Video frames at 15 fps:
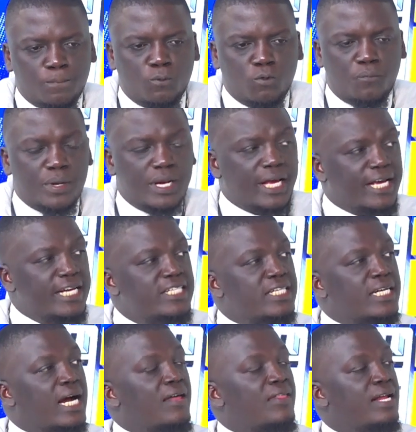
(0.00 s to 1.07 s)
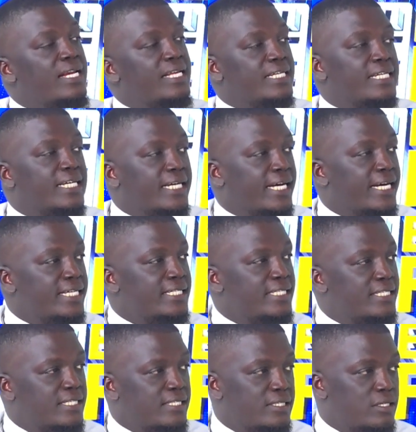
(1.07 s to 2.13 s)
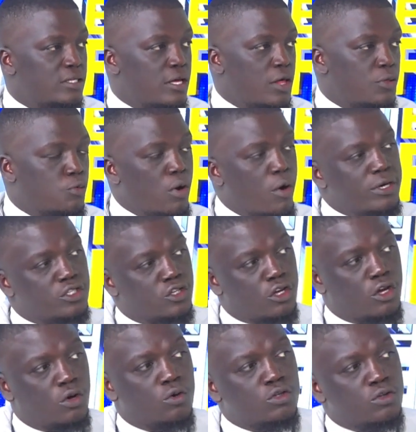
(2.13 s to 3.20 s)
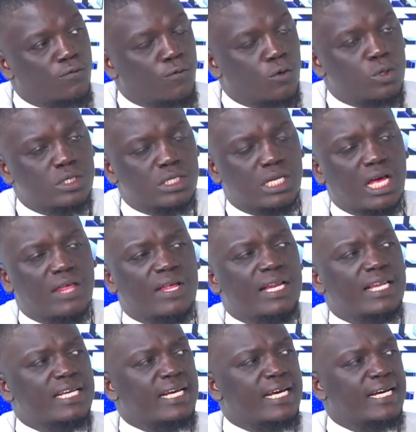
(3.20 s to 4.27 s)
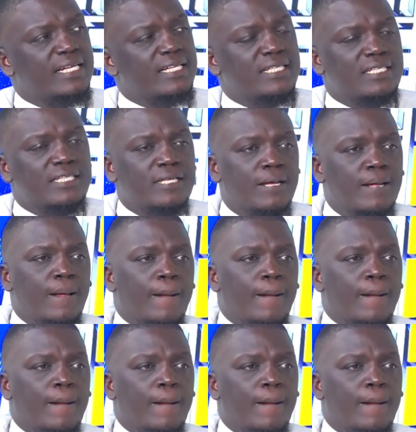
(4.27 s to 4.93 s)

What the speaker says: we've been engaging other league heads through our CEOs, of course, other league heads,